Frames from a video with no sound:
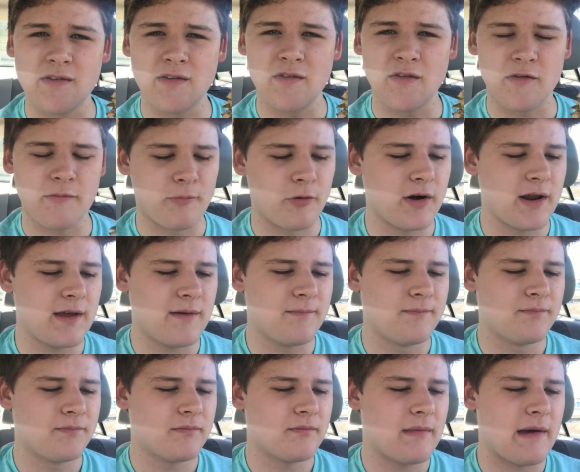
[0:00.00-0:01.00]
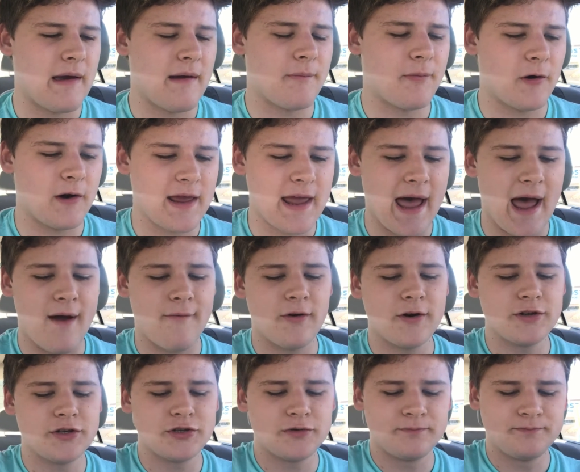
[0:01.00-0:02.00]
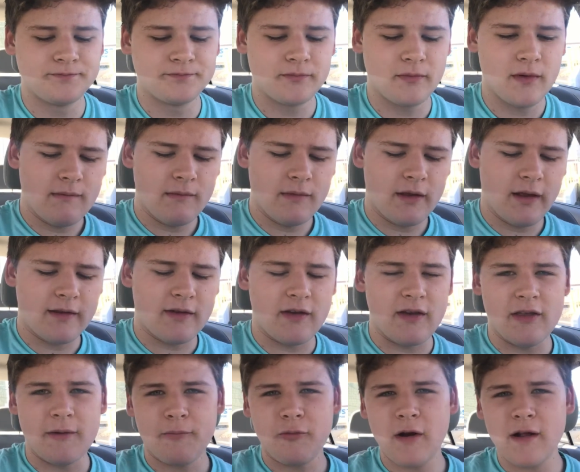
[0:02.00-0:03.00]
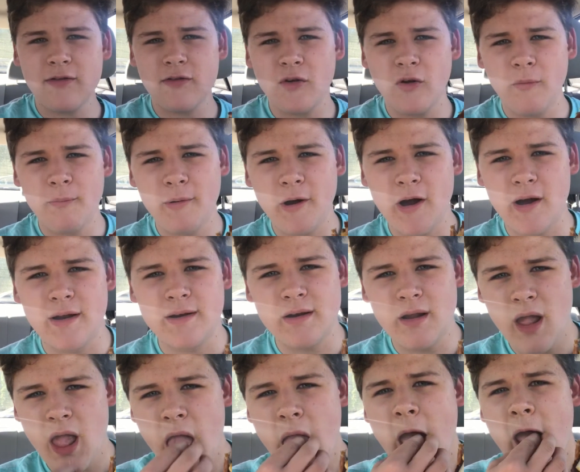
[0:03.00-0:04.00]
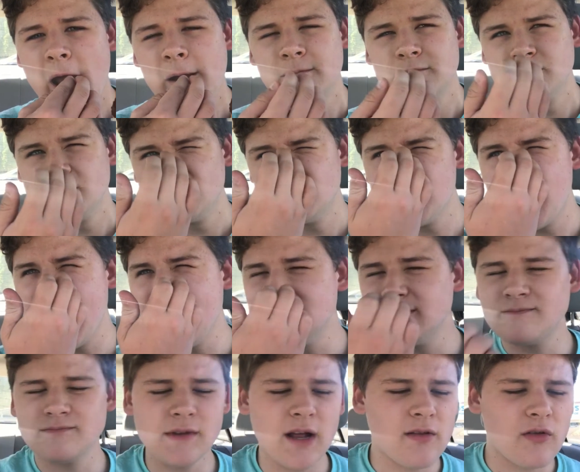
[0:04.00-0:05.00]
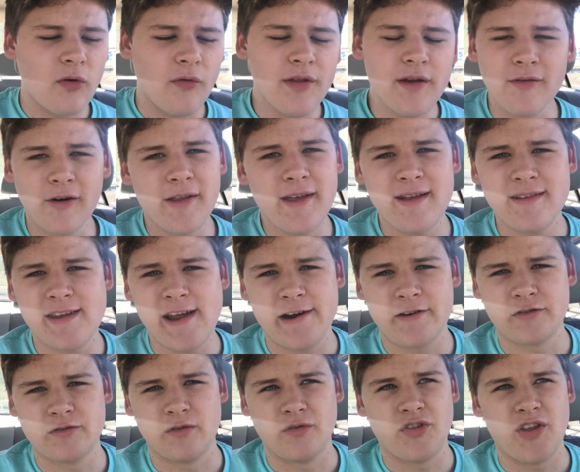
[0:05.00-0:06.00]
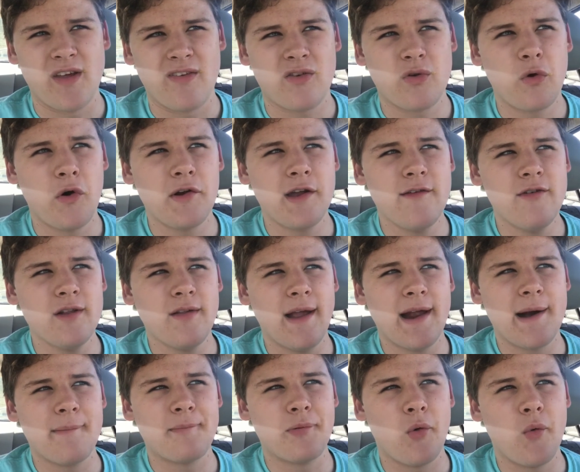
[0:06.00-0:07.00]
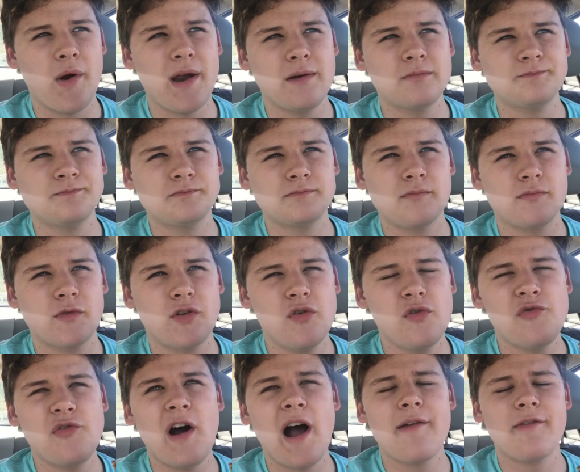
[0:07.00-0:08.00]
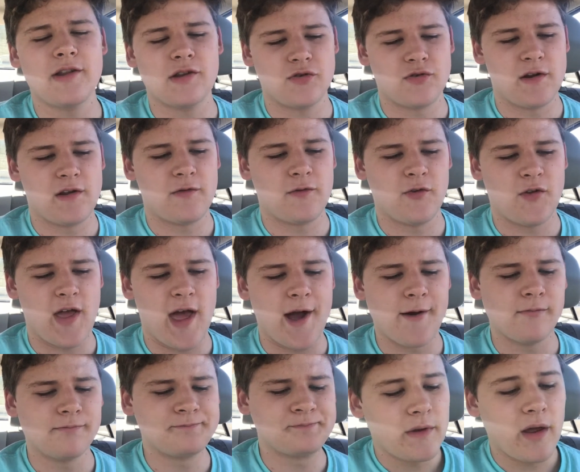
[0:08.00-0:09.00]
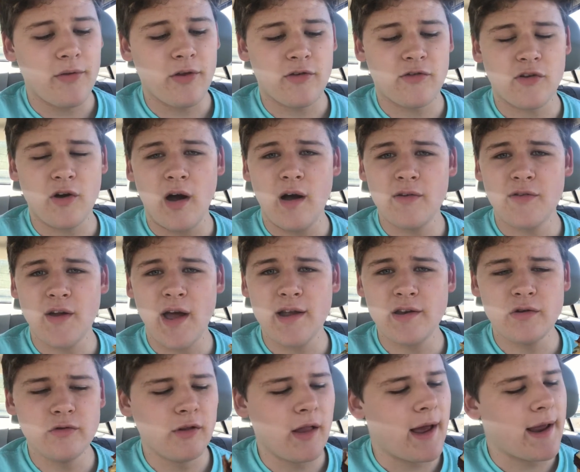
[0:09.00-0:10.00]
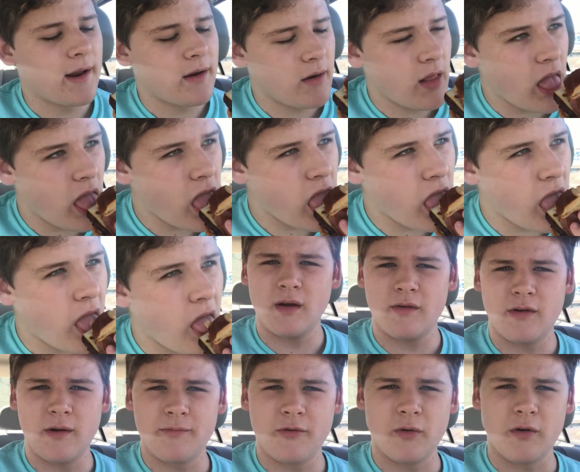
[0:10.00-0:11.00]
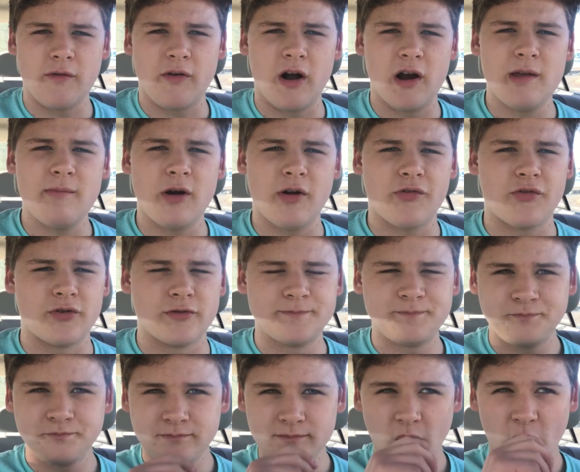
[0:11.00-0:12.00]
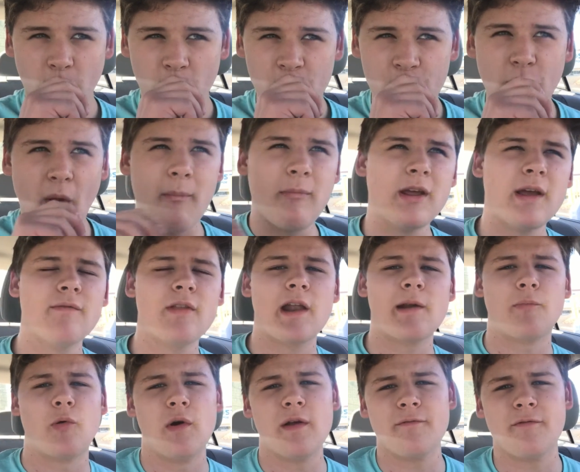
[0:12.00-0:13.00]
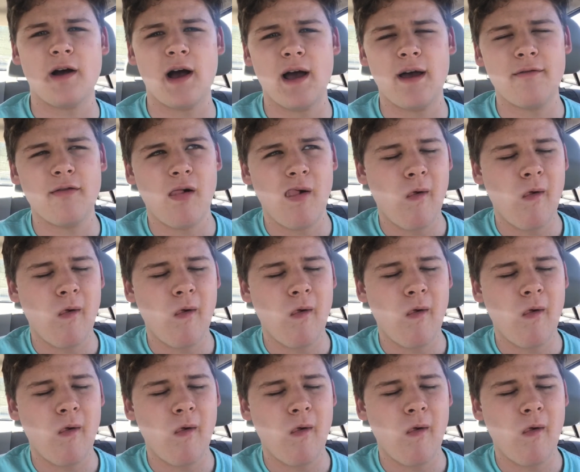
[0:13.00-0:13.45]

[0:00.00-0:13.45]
this is pretty, pretty average. Let's see, the pretzel bun, it, it's only really a textural thing. So I'll give it like a 0.25 increase for that. Now the sauce I do like, some sort of honey mustard. I'm gonna give that a 0.5.